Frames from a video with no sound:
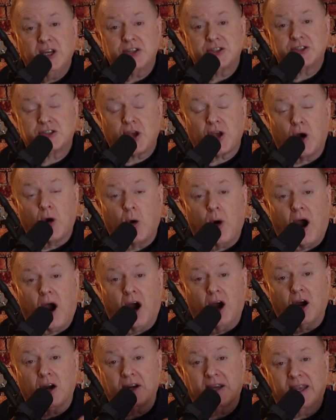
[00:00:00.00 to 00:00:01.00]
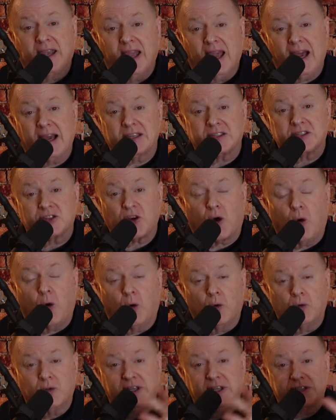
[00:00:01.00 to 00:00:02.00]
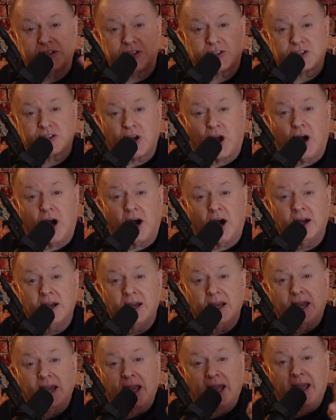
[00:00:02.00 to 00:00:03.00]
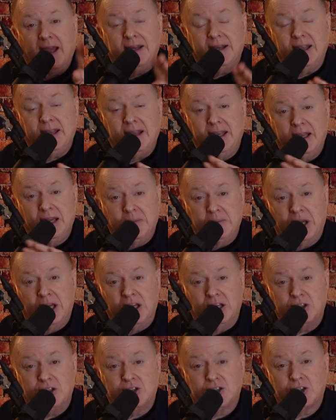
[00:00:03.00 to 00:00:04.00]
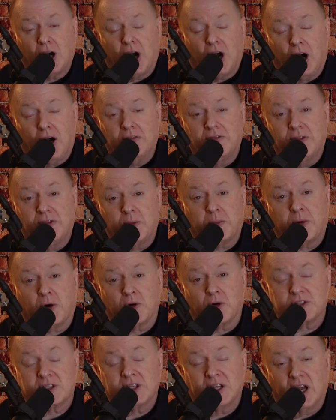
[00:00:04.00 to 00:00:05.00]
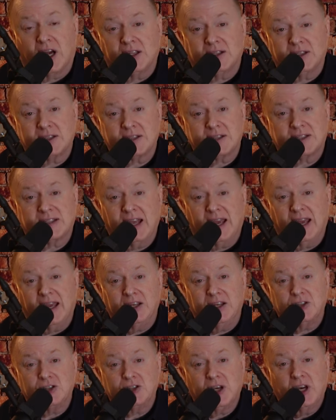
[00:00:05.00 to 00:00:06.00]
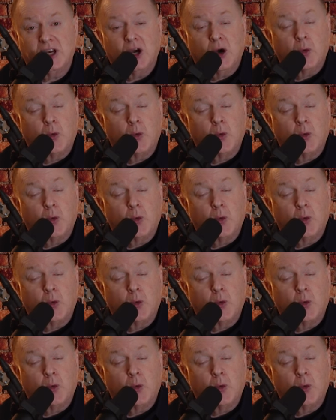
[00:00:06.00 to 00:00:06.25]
So our guests only saw an image of the person on the stage.